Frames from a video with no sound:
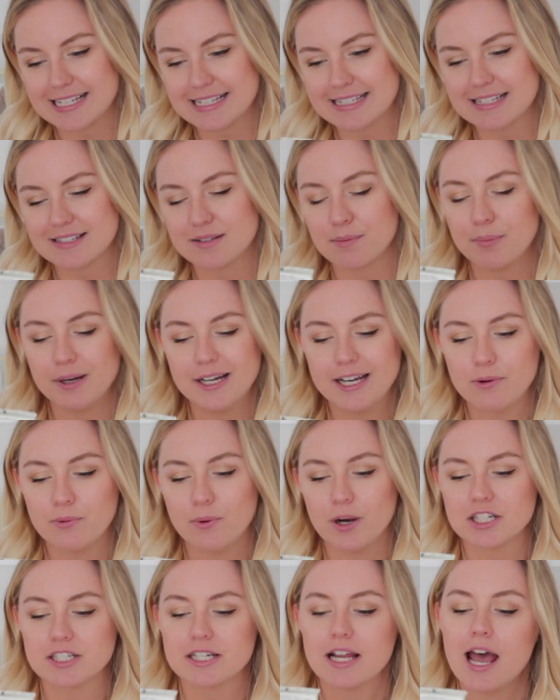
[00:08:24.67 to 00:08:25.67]
This is a body
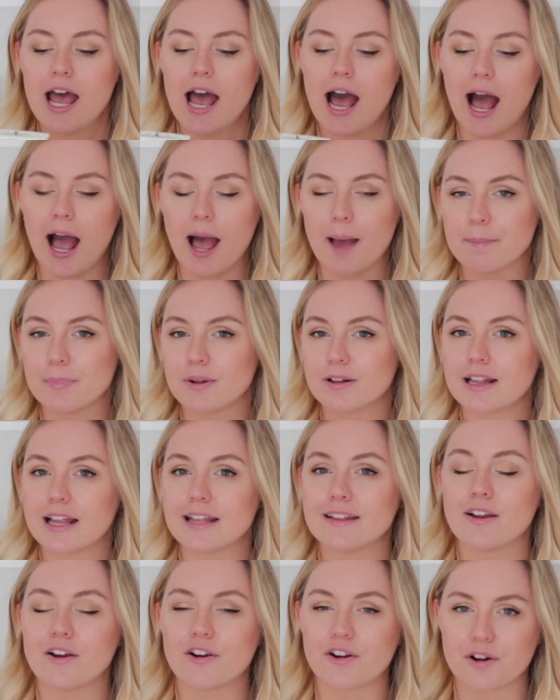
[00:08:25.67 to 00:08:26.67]
wash, apple
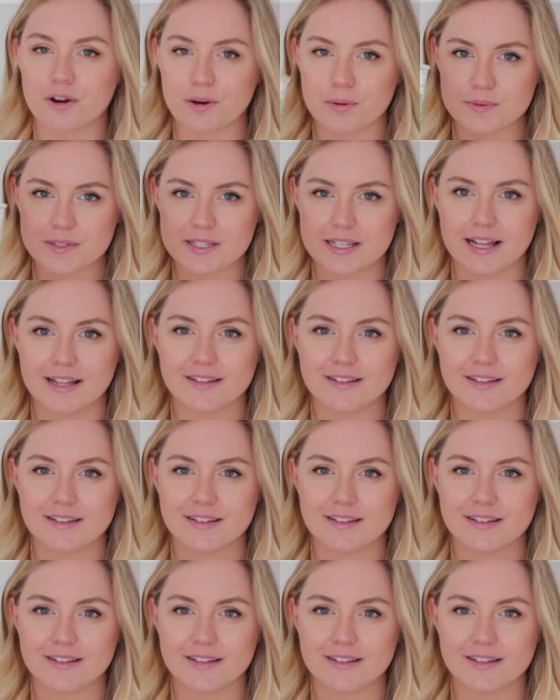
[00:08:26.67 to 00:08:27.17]
and herbs,